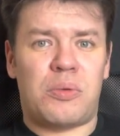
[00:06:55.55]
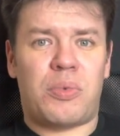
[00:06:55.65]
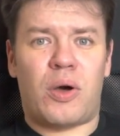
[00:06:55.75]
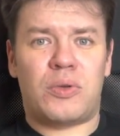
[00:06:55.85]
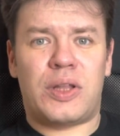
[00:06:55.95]

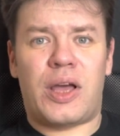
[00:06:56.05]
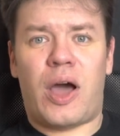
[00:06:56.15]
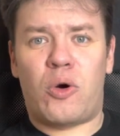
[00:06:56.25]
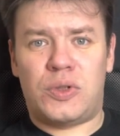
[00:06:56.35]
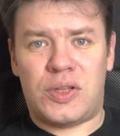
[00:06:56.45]
about the
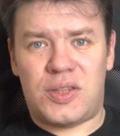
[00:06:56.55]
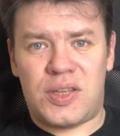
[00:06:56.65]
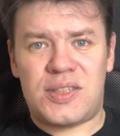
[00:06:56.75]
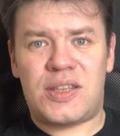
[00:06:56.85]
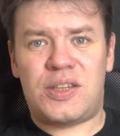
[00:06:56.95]

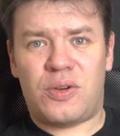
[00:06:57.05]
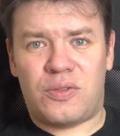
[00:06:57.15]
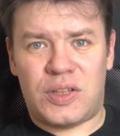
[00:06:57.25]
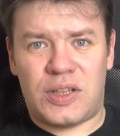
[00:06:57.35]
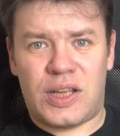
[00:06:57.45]
authenticity
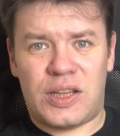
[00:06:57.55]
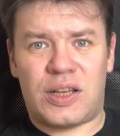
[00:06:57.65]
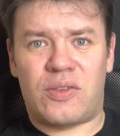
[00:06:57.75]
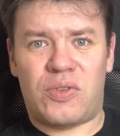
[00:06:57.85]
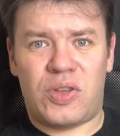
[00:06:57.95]
of the data,